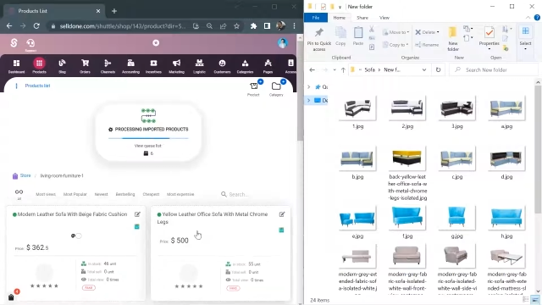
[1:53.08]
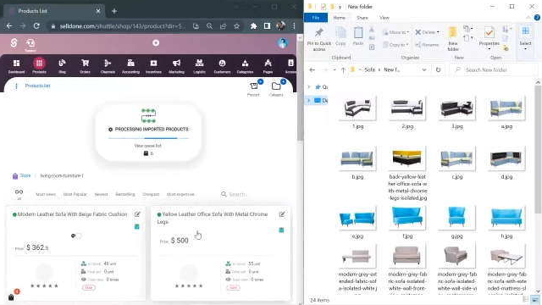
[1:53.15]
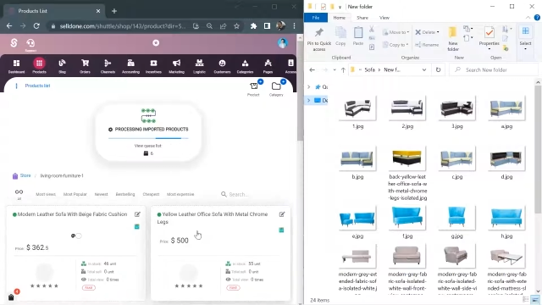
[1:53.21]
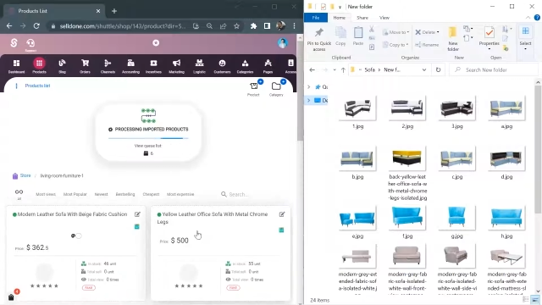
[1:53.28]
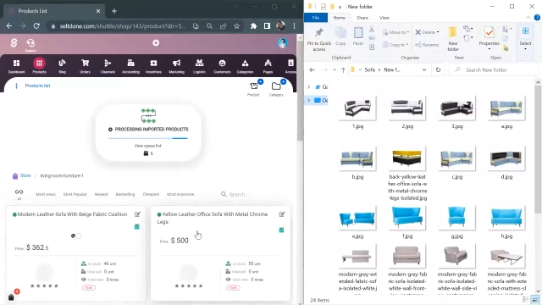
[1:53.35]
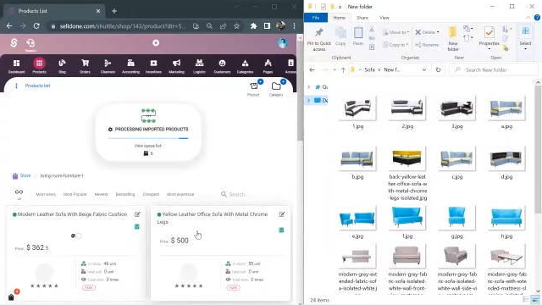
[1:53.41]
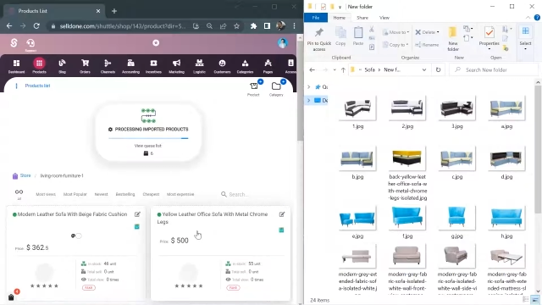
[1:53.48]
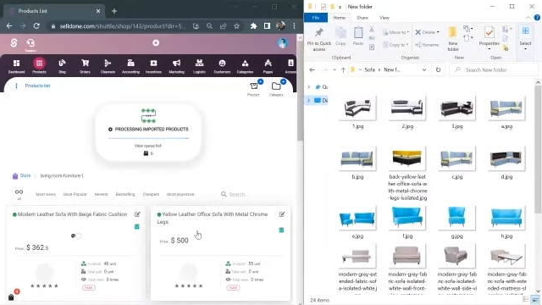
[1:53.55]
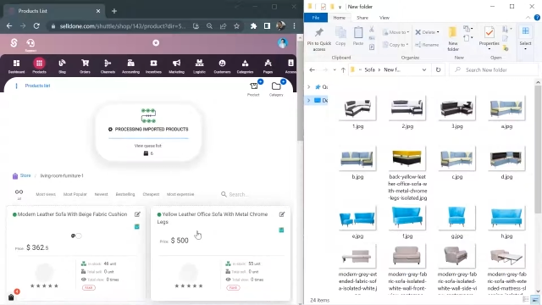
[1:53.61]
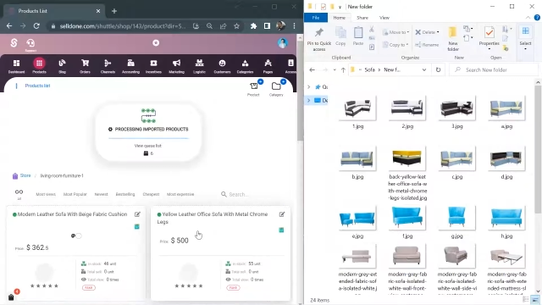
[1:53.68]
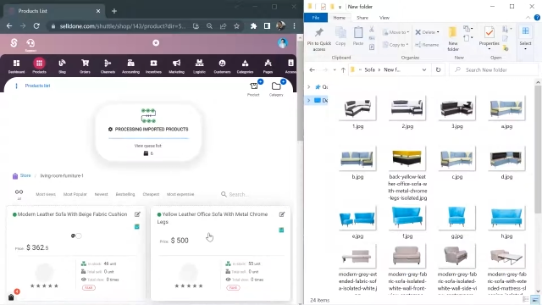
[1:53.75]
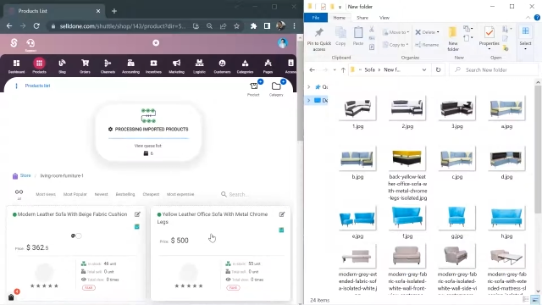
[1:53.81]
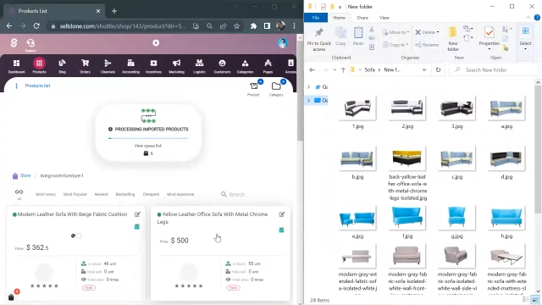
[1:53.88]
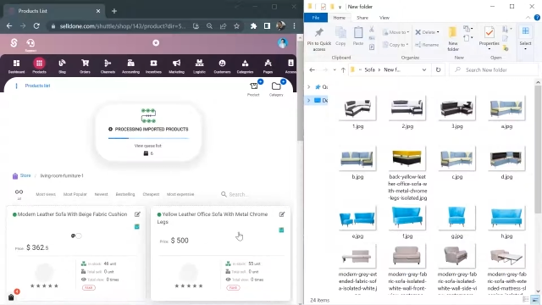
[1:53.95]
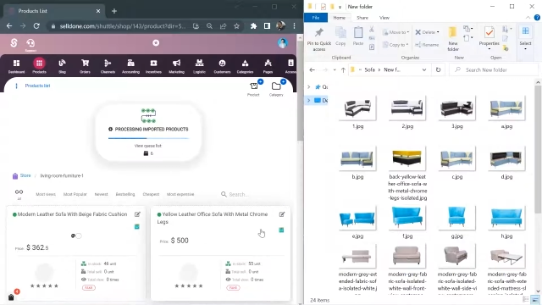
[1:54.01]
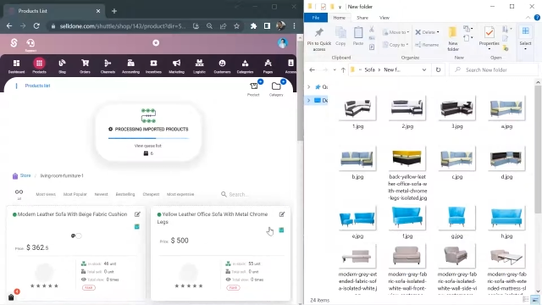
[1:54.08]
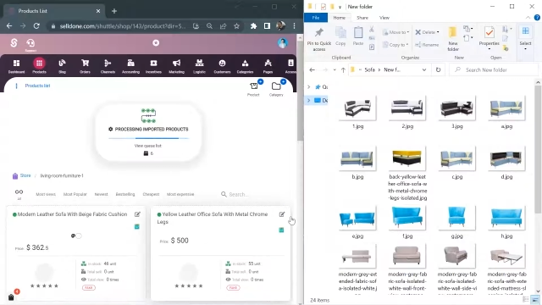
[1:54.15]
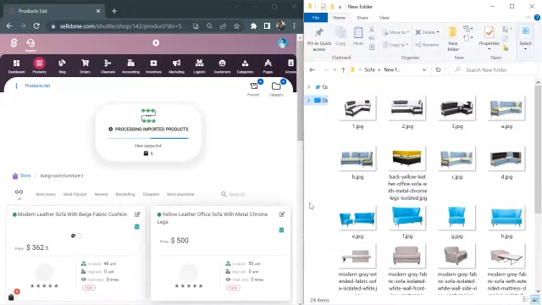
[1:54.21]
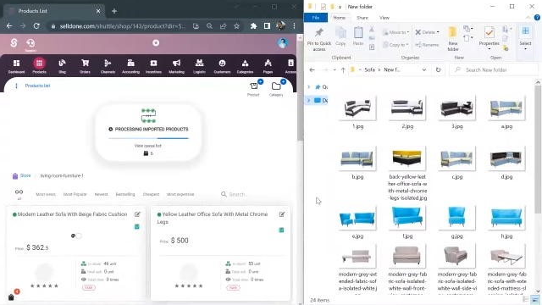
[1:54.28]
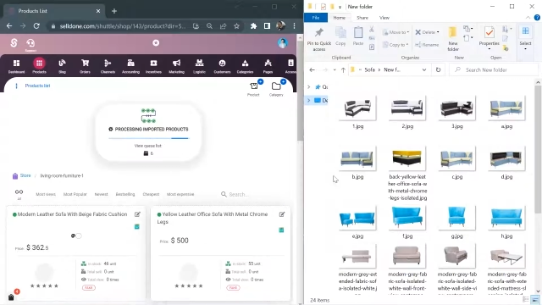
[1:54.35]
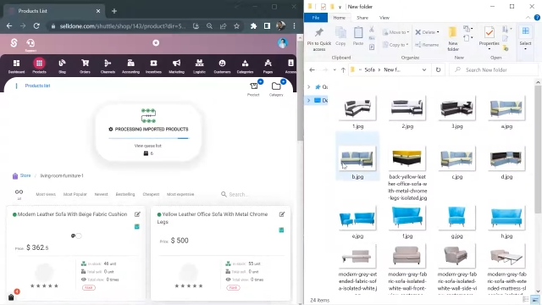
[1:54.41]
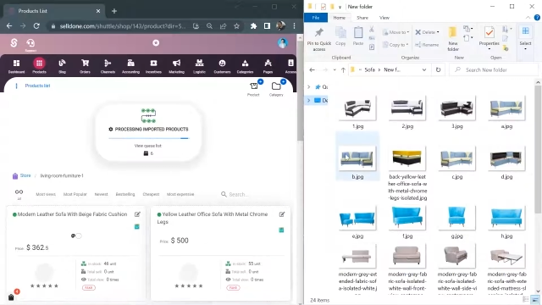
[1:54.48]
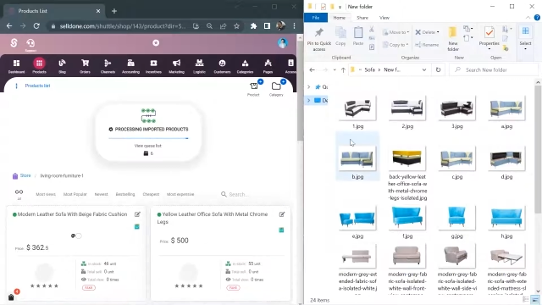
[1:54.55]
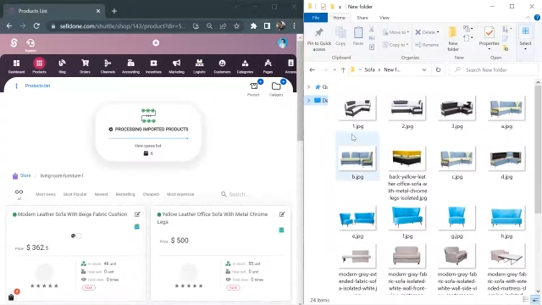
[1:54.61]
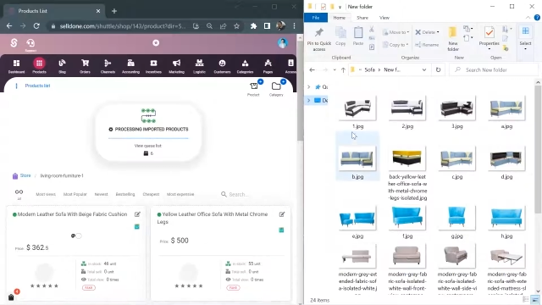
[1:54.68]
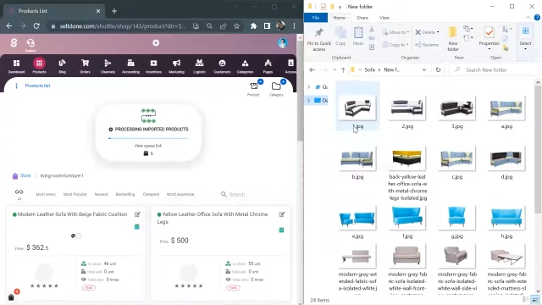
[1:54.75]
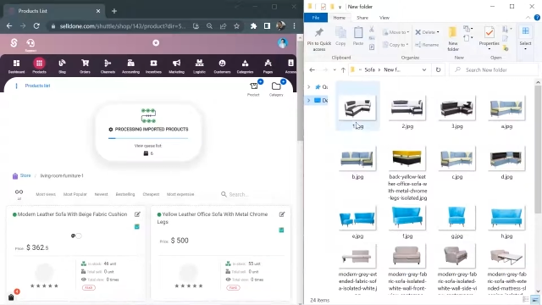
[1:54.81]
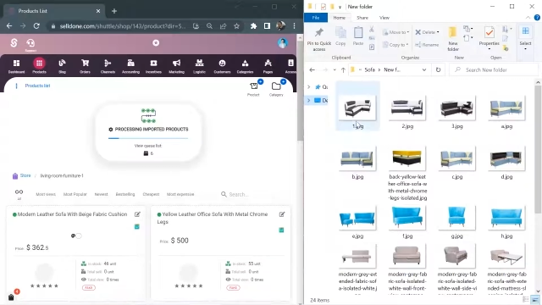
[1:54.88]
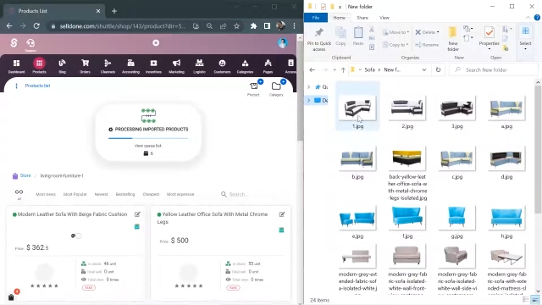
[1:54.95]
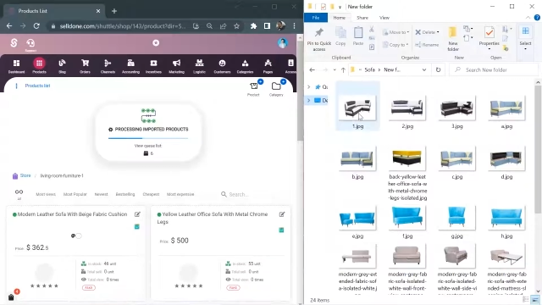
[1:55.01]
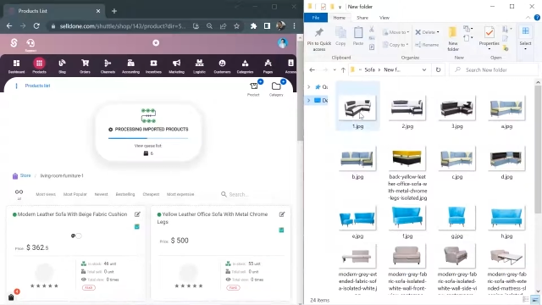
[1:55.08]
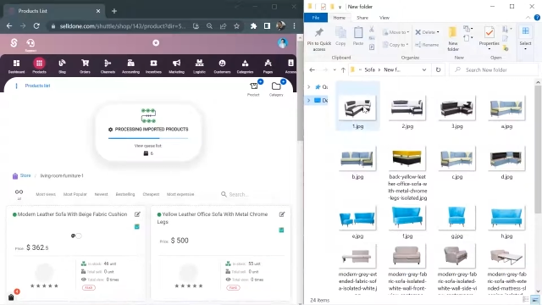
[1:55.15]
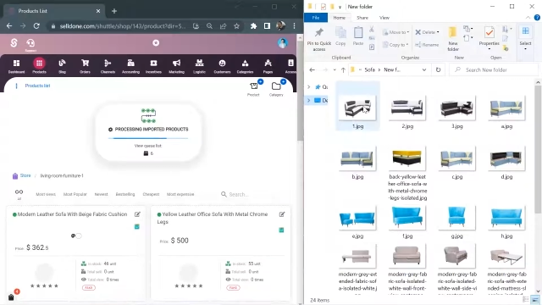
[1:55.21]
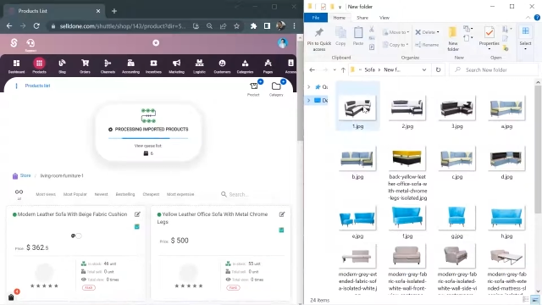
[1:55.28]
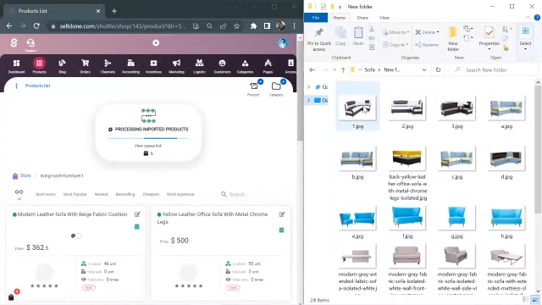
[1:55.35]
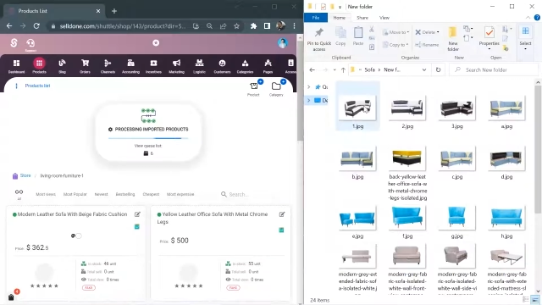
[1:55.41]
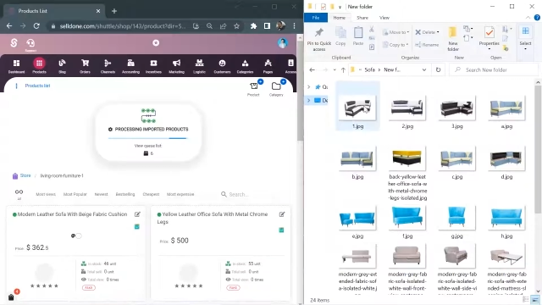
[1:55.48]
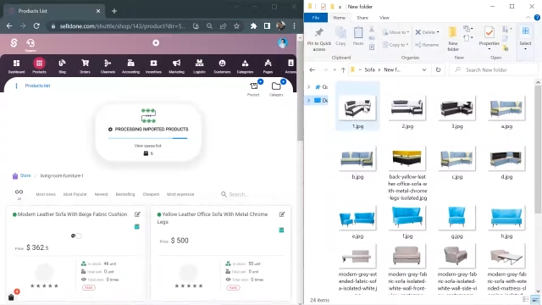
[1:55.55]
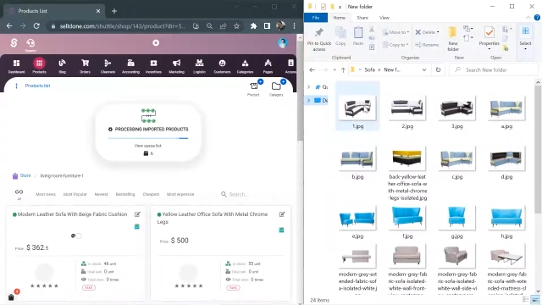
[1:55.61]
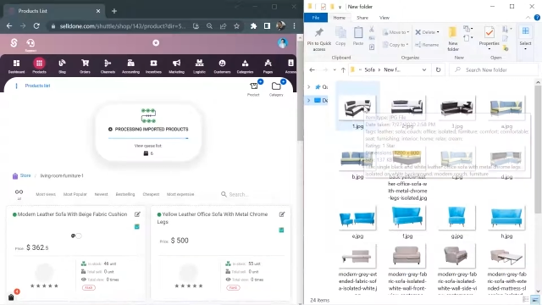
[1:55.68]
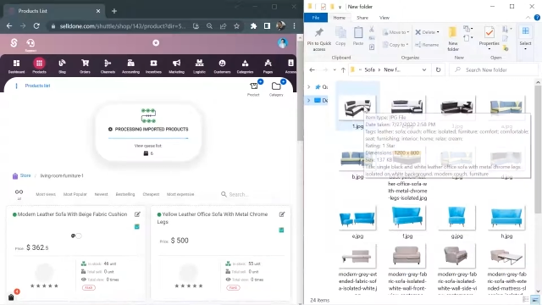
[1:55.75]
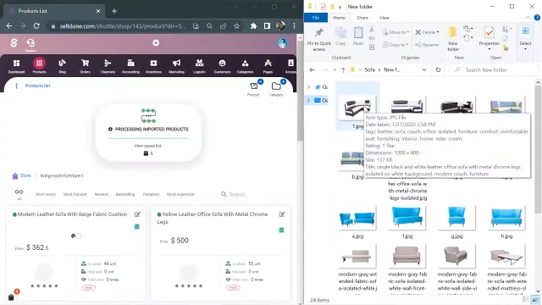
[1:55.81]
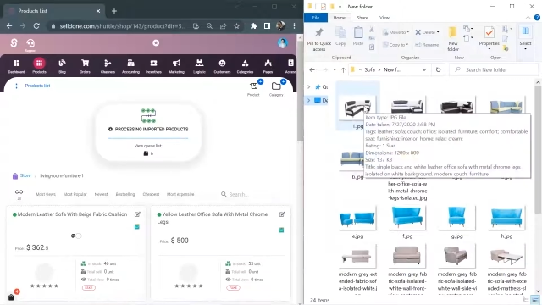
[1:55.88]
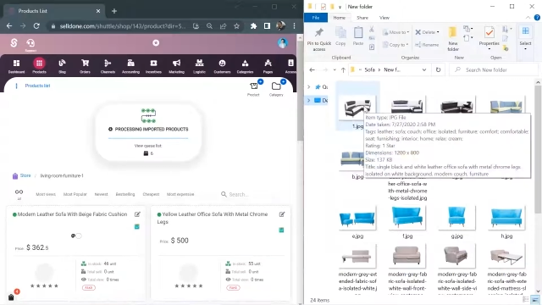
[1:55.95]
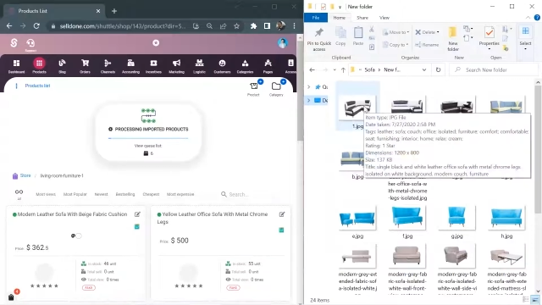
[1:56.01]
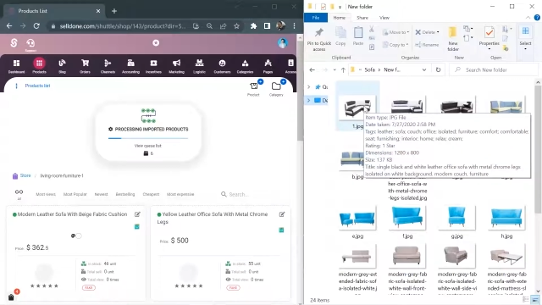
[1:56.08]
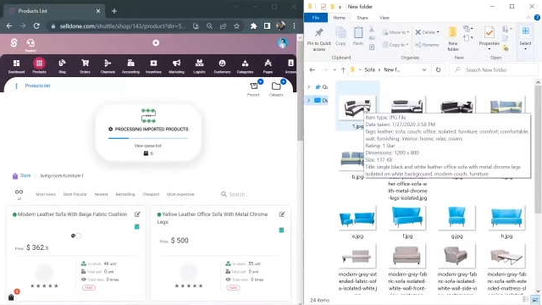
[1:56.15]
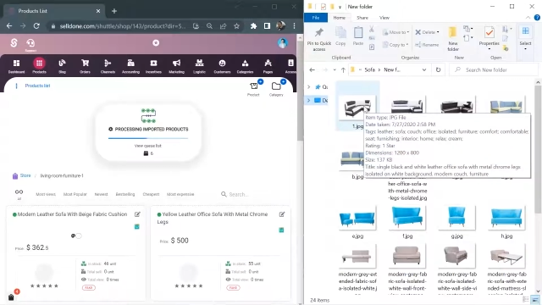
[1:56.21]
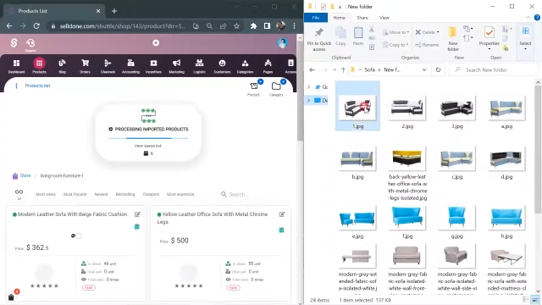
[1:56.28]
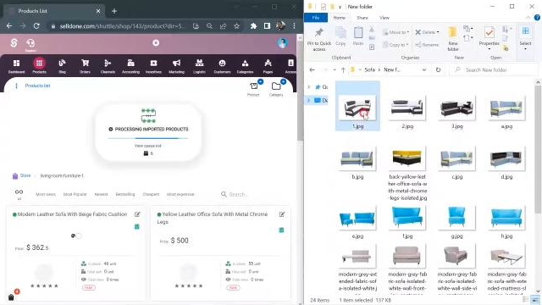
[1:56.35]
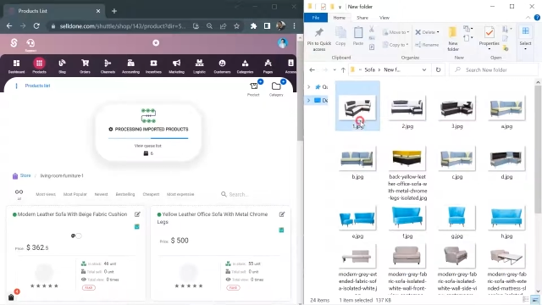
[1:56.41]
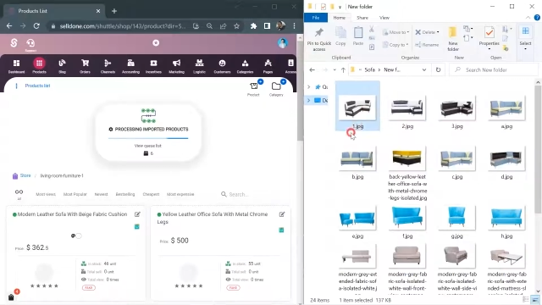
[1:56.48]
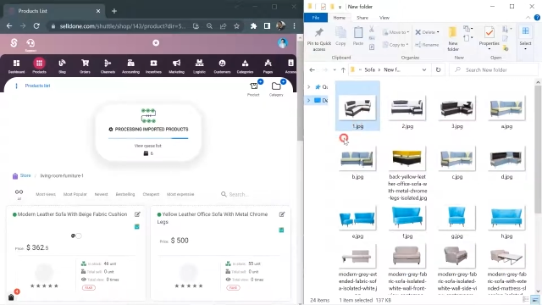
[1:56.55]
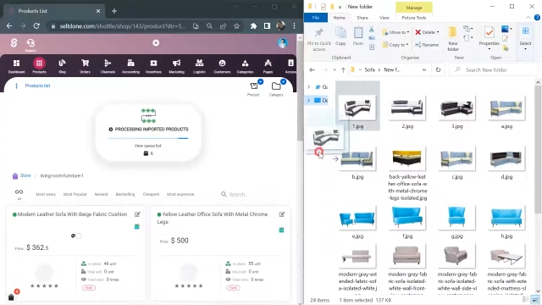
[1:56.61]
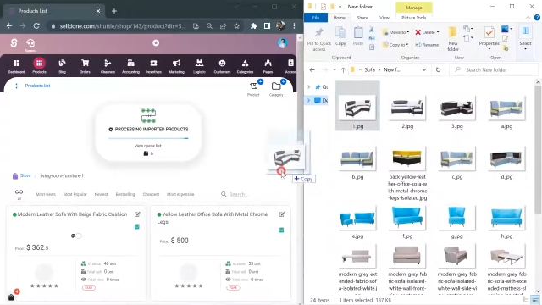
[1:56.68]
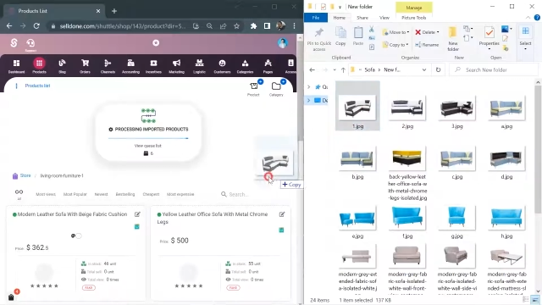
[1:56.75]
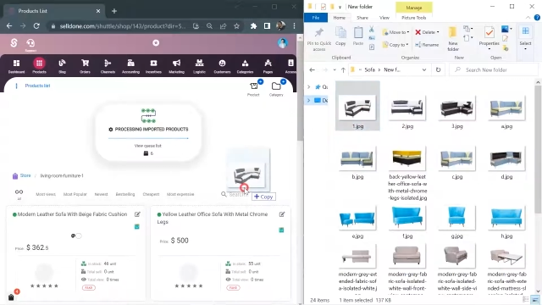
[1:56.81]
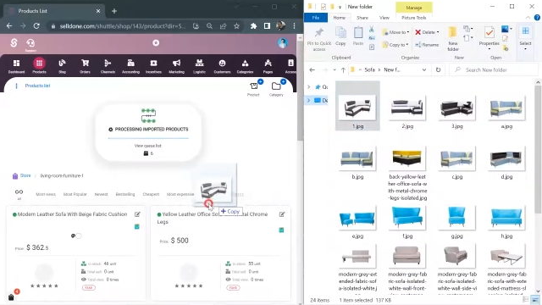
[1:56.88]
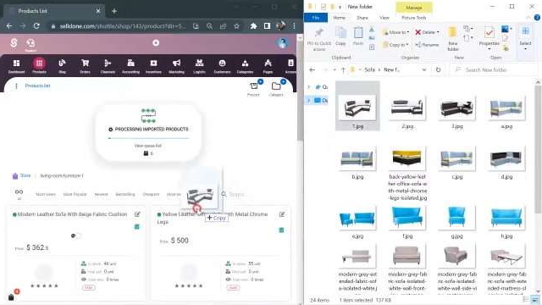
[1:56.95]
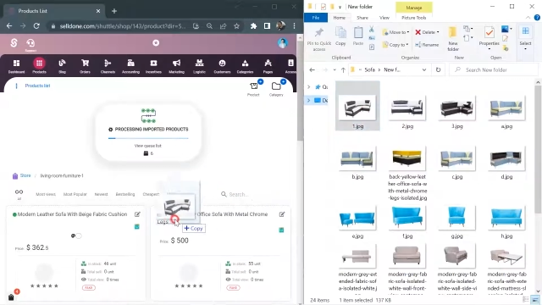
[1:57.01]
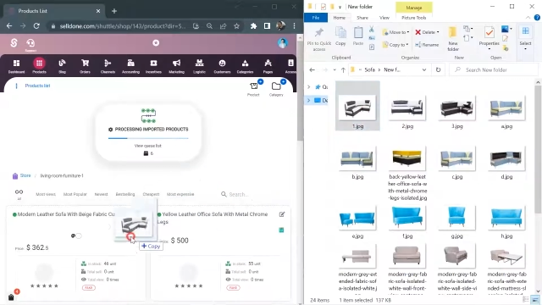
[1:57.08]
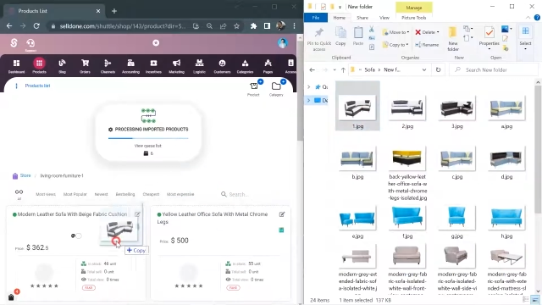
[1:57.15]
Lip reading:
No face is visible, so there are no lips to read.